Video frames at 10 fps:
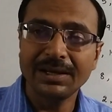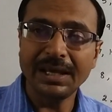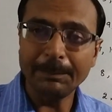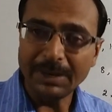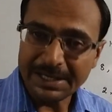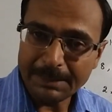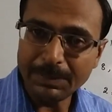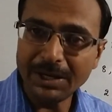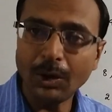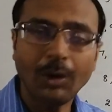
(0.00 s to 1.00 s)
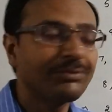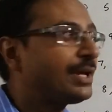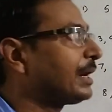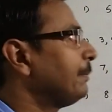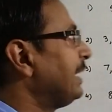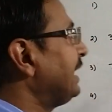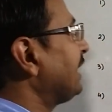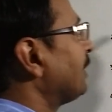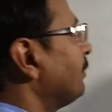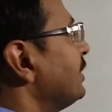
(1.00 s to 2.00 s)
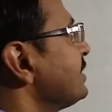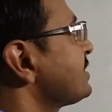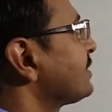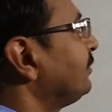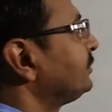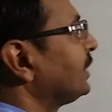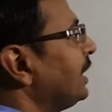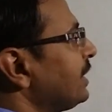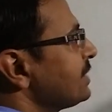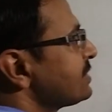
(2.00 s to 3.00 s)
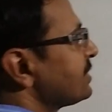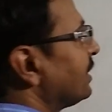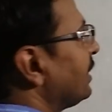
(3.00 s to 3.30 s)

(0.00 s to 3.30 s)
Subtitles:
a multiple of the remaining numbers, it is